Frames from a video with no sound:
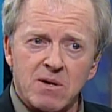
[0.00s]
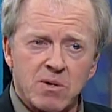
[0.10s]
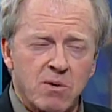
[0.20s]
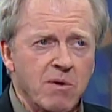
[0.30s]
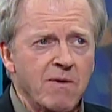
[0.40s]

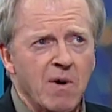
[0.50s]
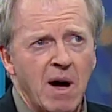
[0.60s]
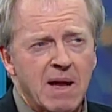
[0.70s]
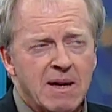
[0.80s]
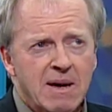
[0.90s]
So you've
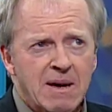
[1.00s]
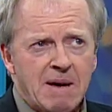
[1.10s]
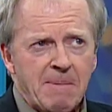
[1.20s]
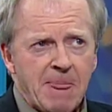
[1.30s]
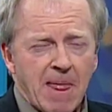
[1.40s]
got
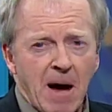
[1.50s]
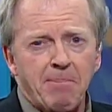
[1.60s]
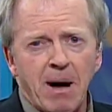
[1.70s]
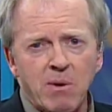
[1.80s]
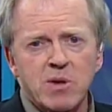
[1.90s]

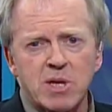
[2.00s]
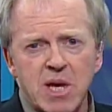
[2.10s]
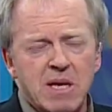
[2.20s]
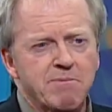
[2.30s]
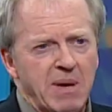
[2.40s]
about
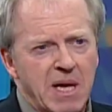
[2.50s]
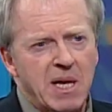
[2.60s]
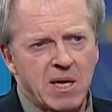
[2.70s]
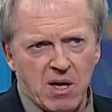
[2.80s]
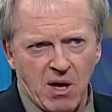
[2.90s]
$6
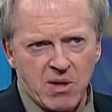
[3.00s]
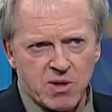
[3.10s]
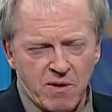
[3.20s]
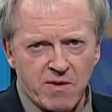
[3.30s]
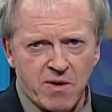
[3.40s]
billion over